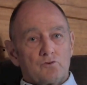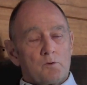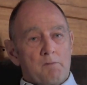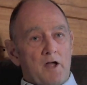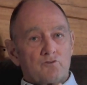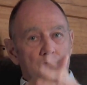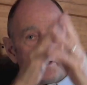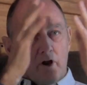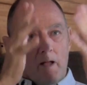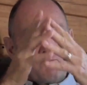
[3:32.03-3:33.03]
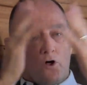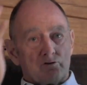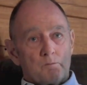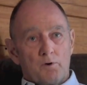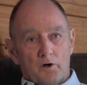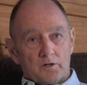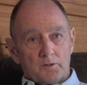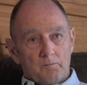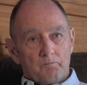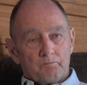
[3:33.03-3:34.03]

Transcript: to imagine that I'm not a body.